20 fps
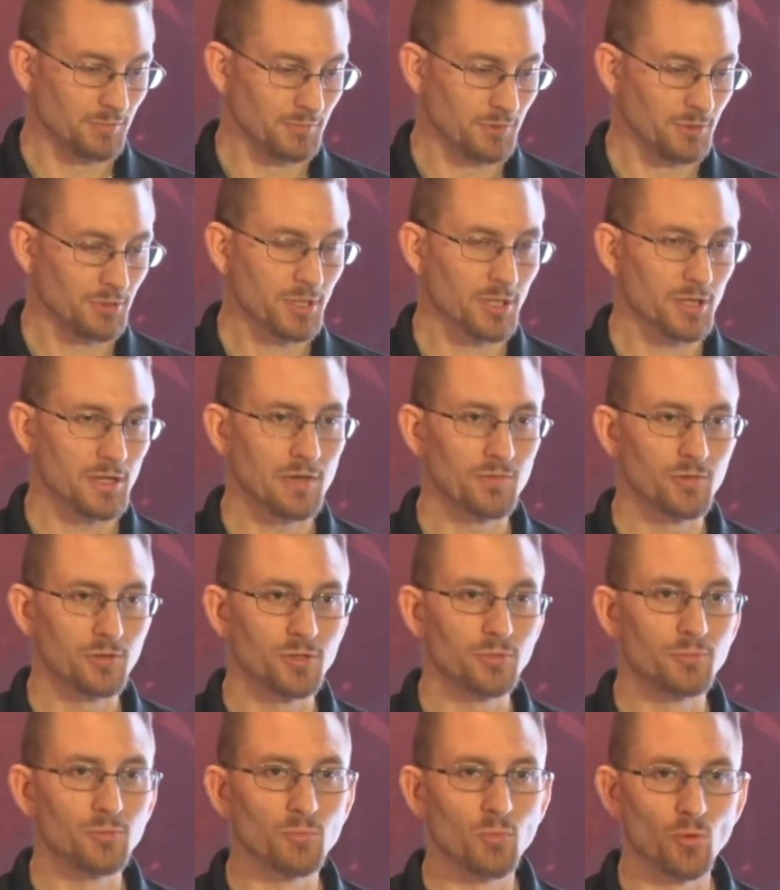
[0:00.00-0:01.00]
you kind of have a
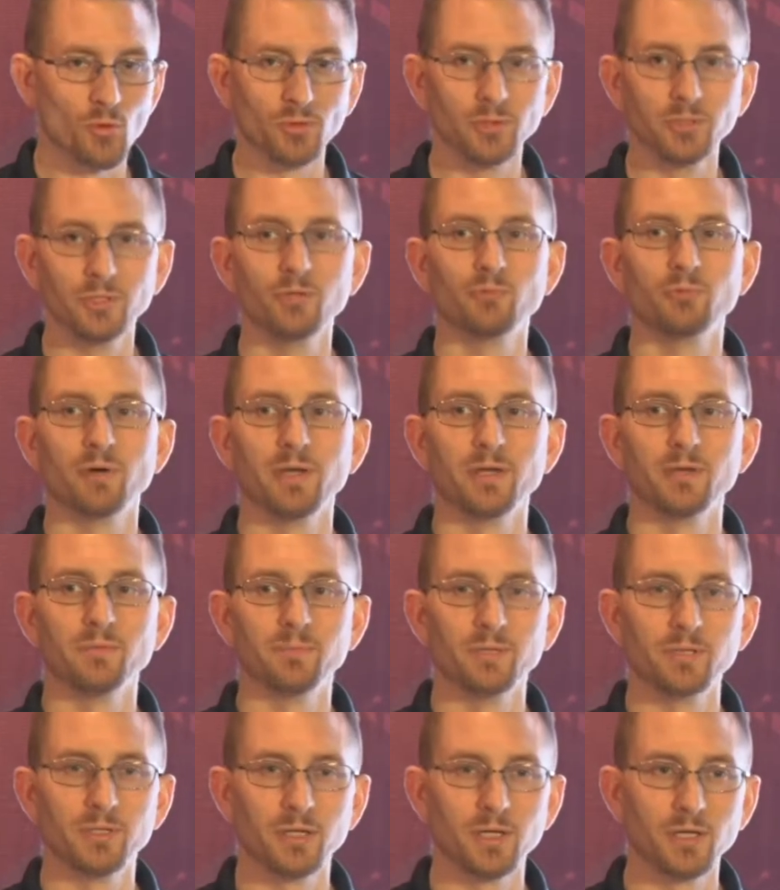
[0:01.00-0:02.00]
little bit more leeway in
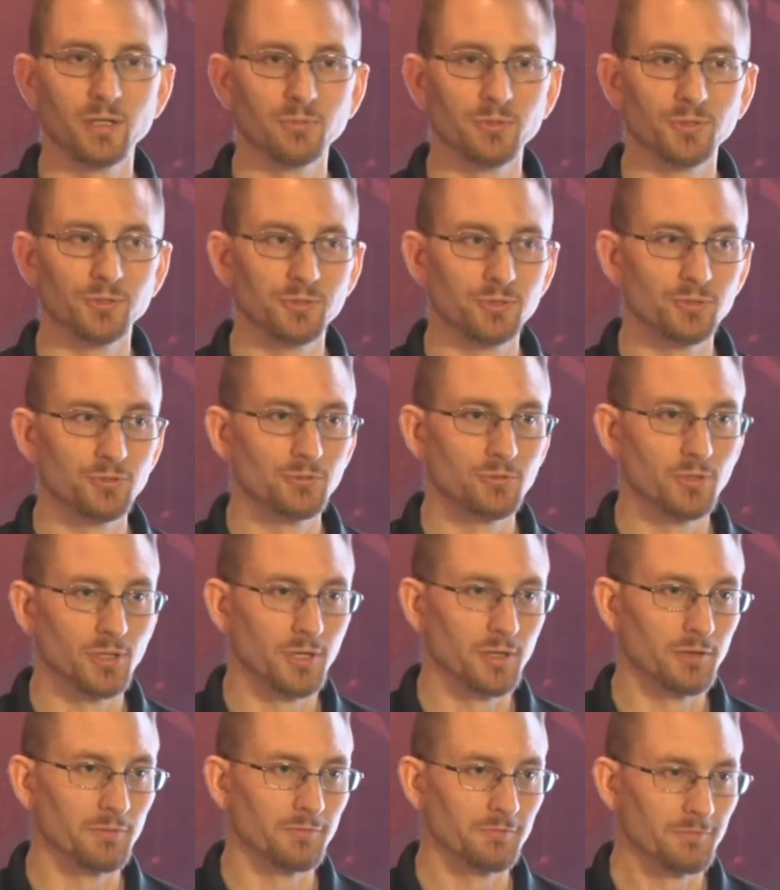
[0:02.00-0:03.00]
being able to
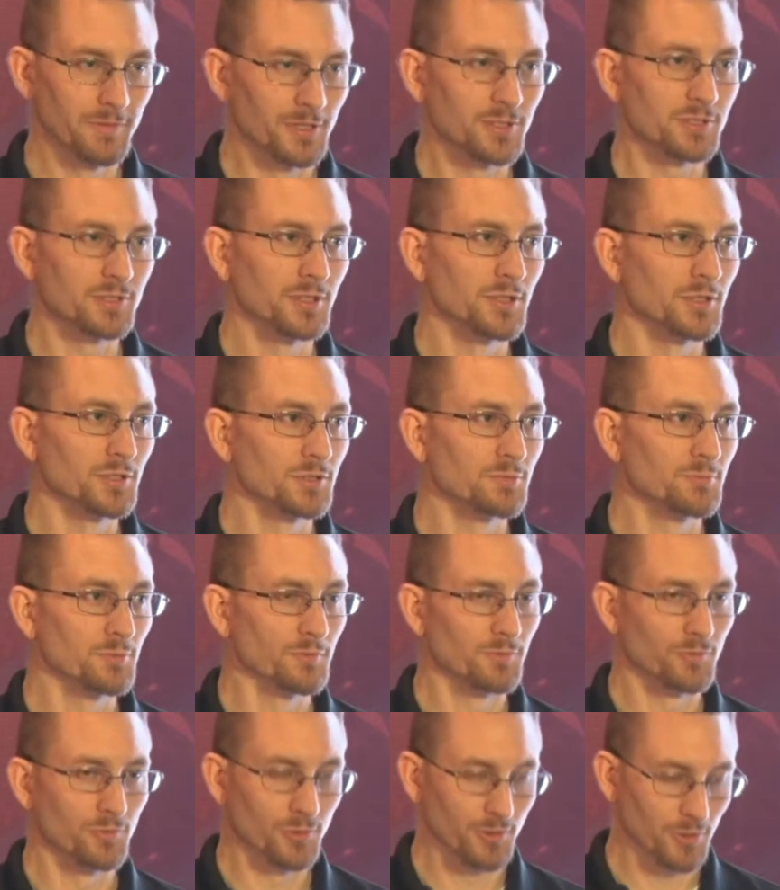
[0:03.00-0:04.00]
fix things
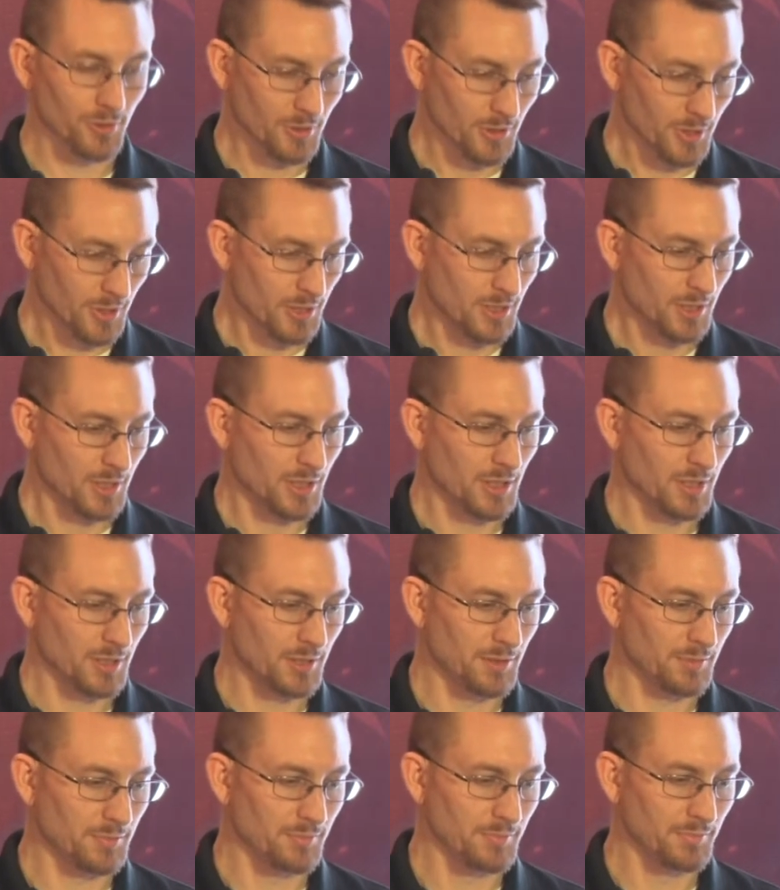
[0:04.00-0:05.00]
before
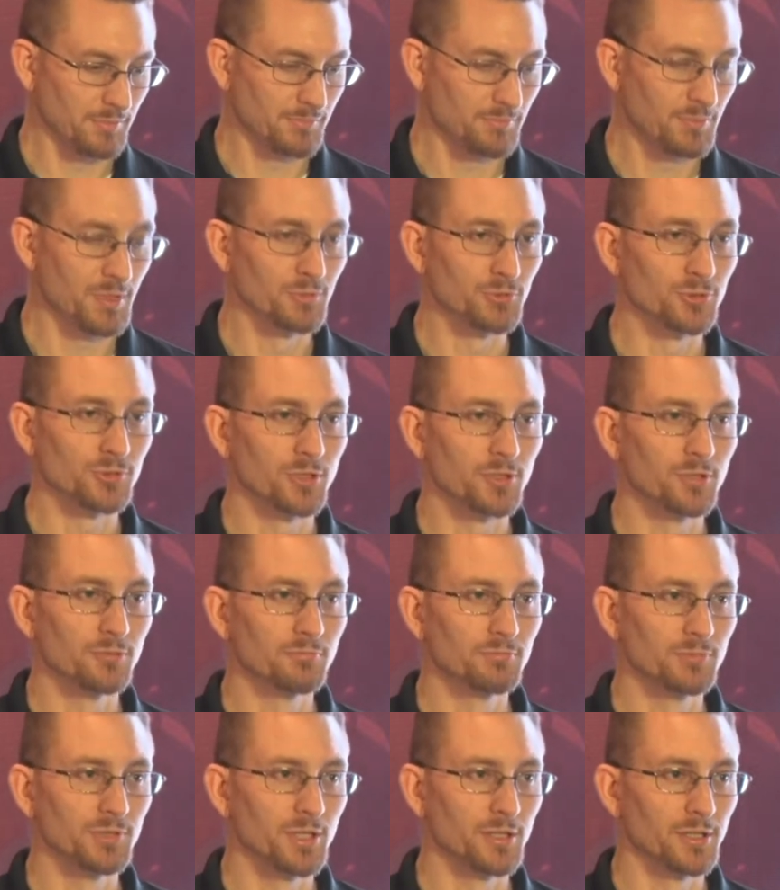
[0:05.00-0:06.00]
people start
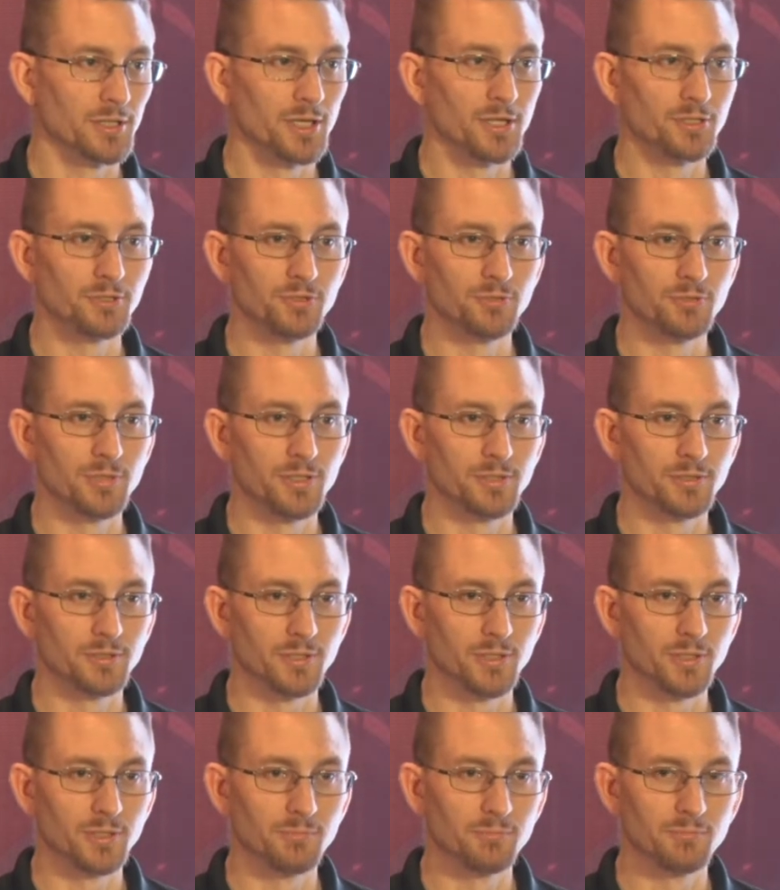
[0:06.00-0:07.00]
yelling at you that
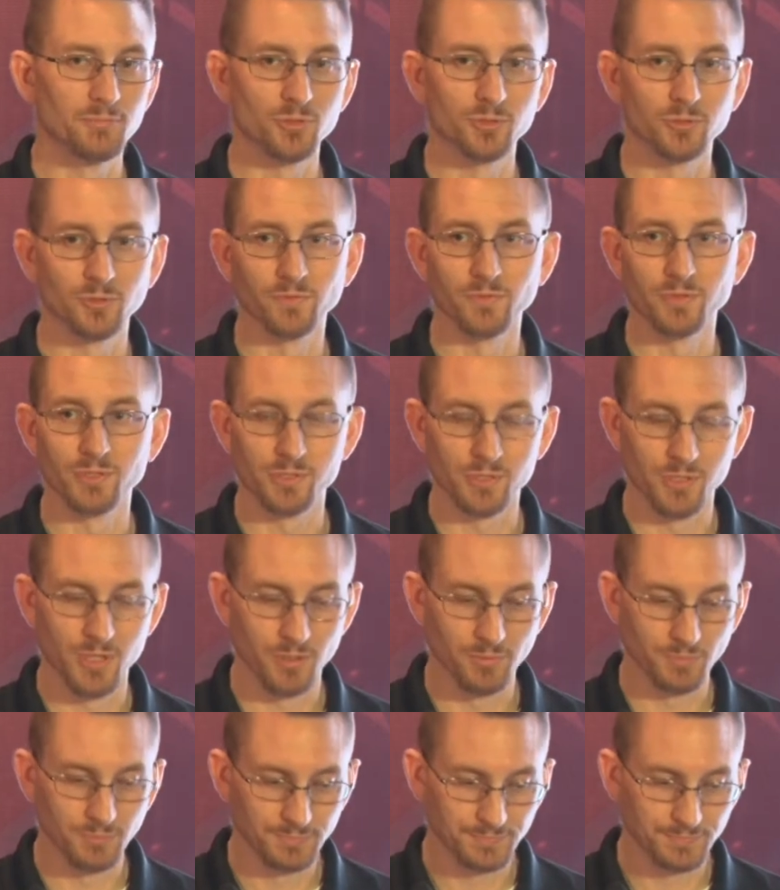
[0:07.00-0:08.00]
the service is down.